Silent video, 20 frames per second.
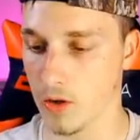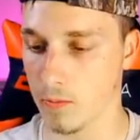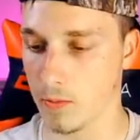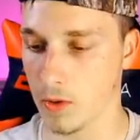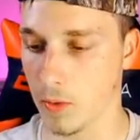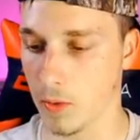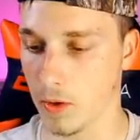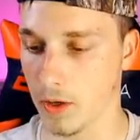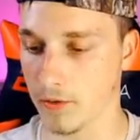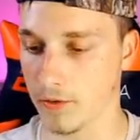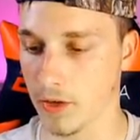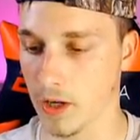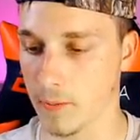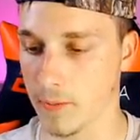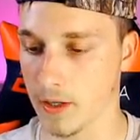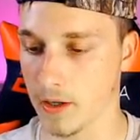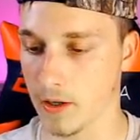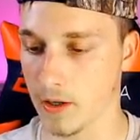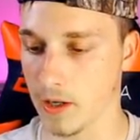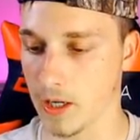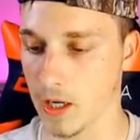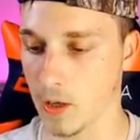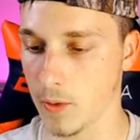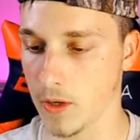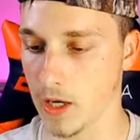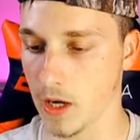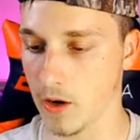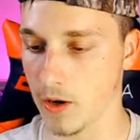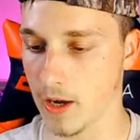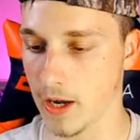Bubonic Vermin. Here we
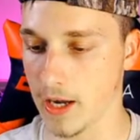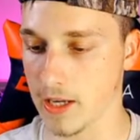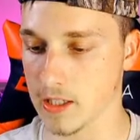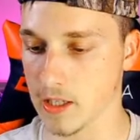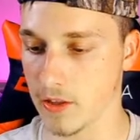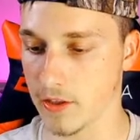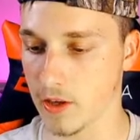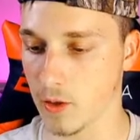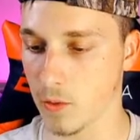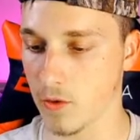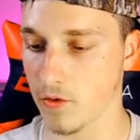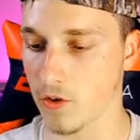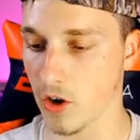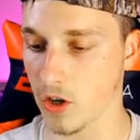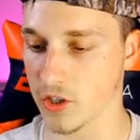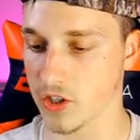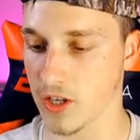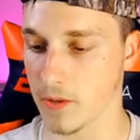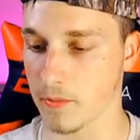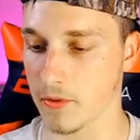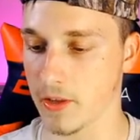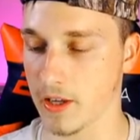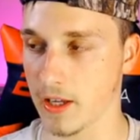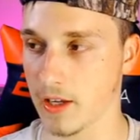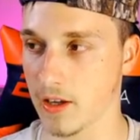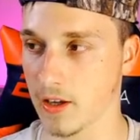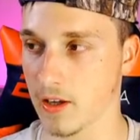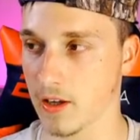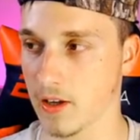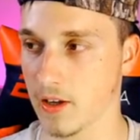go, guys. I think we've got something.
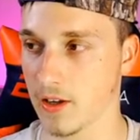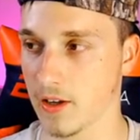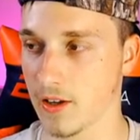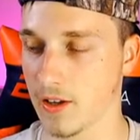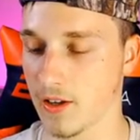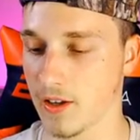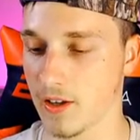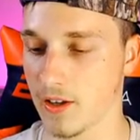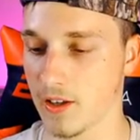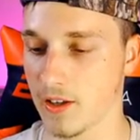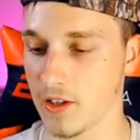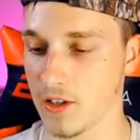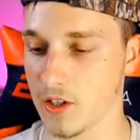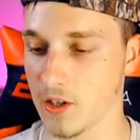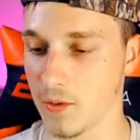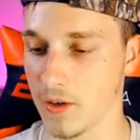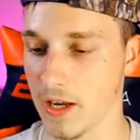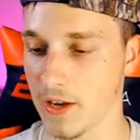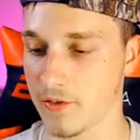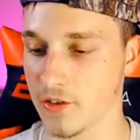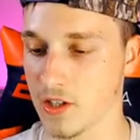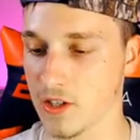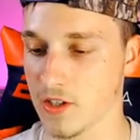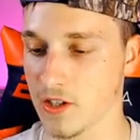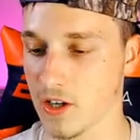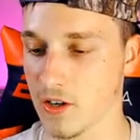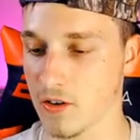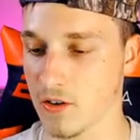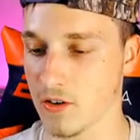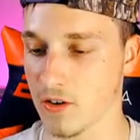Do we have
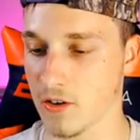Jinzo?